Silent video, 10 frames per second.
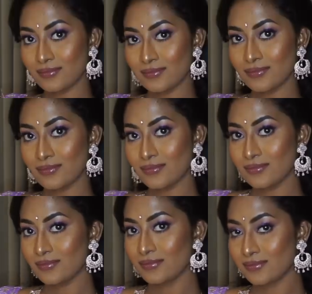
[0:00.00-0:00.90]

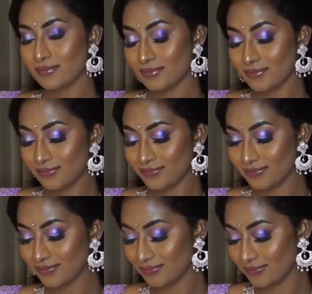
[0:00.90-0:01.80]

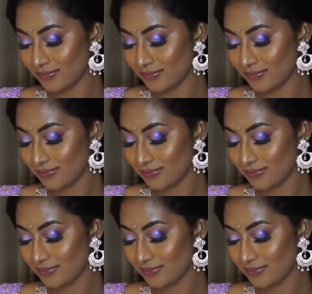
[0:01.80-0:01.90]
No one is speaking in this clip.